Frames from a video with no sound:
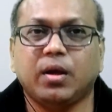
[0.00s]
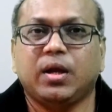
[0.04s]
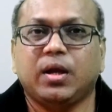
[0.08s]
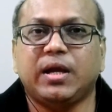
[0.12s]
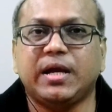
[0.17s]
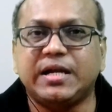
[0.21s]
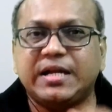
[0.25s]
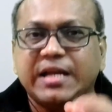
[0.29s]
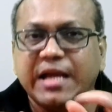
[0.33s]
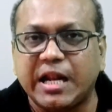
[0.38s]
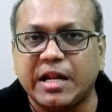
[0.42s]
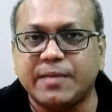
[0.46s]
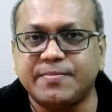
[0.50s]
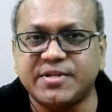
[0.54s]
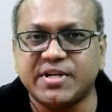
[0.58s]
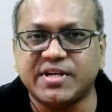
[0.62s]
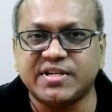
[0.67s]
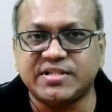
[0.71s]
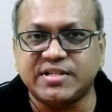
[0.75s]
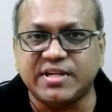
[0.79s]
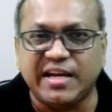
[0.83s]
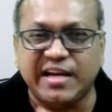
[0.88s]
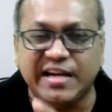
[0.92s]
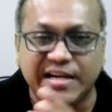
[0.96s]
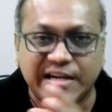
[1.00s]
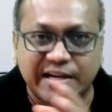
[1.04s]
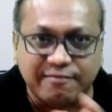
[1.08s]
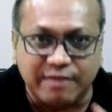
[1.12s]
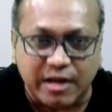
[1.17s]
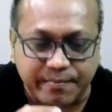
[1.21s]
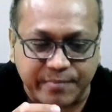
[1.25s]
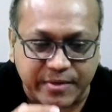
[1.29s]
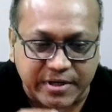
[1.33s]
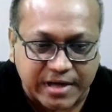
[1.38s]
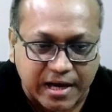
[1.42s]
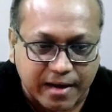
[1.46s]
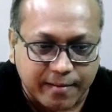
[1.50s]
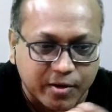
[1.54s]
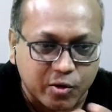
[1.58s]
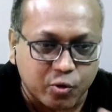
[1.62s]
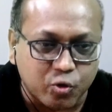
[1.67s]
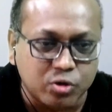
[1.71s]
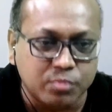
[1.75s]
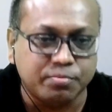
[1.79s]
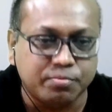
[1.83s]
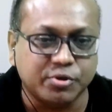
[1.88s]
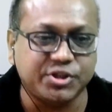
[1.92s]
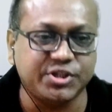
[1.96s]
it helps us in developing our
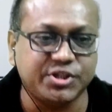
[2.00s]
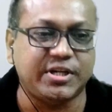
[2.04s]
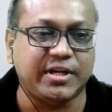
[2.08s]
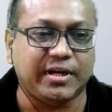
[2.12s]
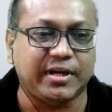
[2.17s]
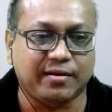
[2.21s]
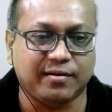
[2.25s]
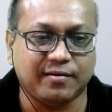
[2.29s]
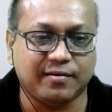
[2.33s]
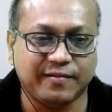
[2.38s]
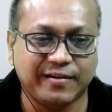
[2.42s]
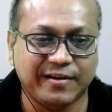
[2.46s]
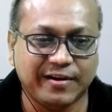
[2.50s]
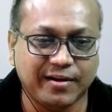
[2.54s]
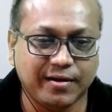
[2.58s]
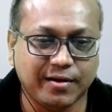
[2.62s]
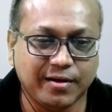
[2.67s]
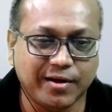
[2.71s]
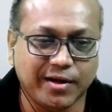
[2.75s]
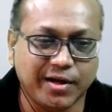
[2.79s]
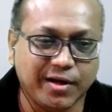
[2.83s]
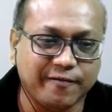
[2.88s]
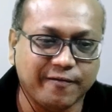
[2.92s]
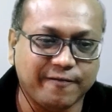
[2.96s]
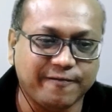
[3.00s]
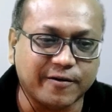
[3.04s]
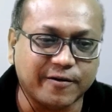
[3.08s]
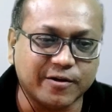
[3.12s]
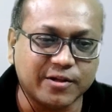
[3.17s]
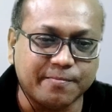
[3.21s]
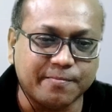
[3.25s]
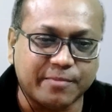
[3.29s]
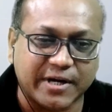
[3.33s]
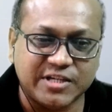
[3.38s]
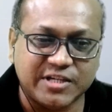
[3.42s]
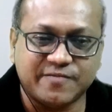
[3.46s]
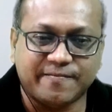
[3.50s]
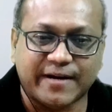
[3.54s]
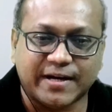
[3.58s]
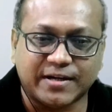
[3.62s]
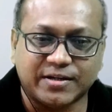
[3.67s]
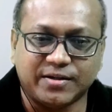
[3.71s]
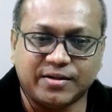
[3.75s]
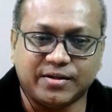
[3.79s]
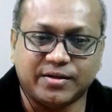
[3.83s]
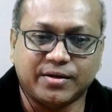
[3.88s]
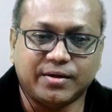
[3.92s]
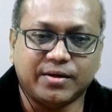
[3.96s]
own positioning for the price
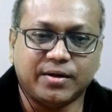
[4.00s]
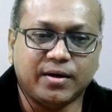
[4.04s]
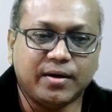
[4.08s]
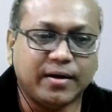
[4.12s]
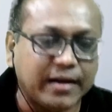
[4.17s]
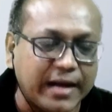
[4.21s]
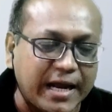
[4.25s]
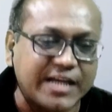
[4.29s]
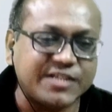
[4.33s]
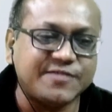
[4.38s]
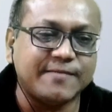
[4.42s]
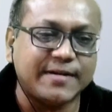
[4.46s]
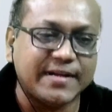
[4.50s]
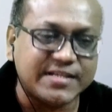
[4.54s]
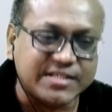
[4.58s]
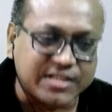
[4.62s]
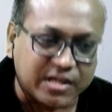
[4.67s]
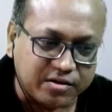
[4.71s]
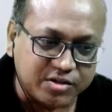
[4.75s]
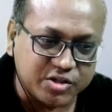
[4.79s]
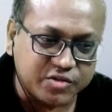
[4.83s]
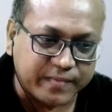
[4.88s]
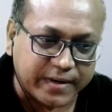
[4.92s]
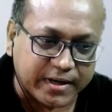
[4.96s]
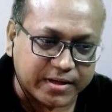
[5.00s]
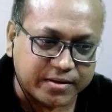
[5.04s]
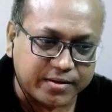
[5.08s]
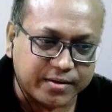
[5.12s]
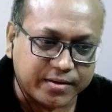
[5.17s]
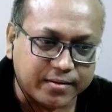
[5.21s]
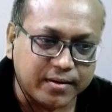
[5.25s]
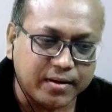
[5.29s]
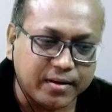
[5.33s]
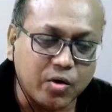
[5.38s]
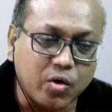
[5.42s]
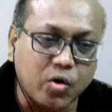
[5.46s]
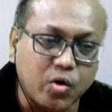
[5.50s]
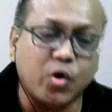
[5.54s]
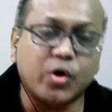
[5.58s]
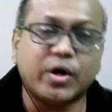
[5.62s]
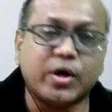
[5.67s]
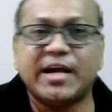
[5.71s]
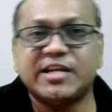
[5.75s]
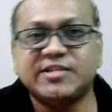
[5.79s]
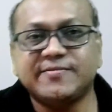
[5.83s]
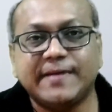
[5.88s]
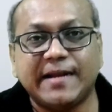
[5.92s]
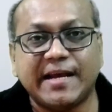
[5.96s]
factor as well as service factor, or
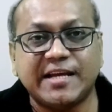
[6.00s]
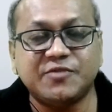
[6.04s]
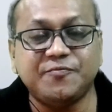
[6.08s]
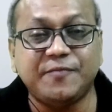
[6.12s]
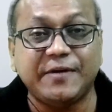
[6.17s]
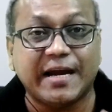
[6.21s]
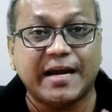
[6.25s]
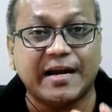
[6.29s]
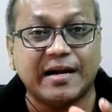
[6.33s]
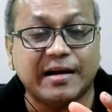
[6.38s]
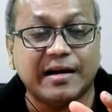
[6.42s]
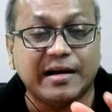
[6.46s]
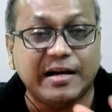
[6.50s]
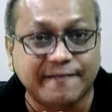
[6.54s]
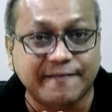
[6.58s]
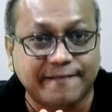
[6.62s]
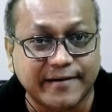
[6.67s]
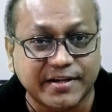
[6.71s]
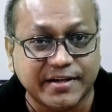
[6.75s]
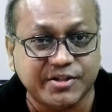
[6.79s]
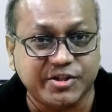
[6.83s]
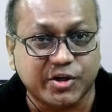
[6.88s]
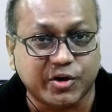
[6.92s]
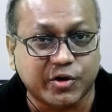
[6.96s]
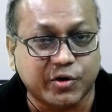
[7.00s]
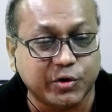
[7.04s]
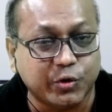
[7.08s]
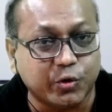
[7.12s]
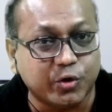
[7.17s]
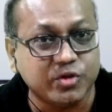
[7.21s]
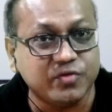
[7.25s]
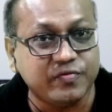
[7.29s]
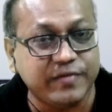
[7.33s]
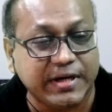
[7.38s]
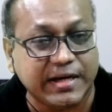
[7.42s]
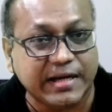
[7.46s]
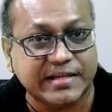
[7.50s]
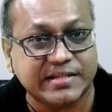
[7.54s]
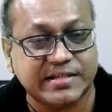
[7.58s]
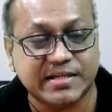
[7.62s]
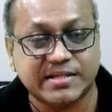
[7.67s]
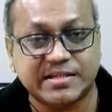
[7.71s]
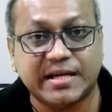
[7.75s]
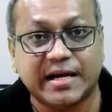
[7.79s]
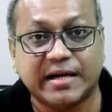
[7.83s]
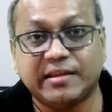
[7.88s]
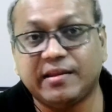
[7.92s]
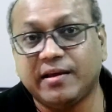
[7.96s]
as well as we can leverage those
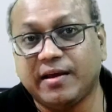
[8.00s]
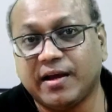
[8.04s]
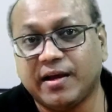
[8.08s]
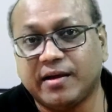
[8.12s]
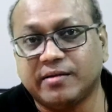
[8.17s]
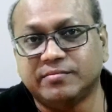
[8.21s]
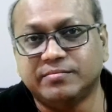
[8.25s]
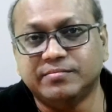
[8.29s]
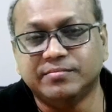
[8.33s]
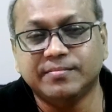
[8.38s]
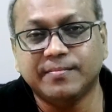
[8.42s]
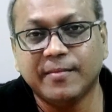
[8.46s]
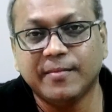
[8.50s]
weaknesses that they have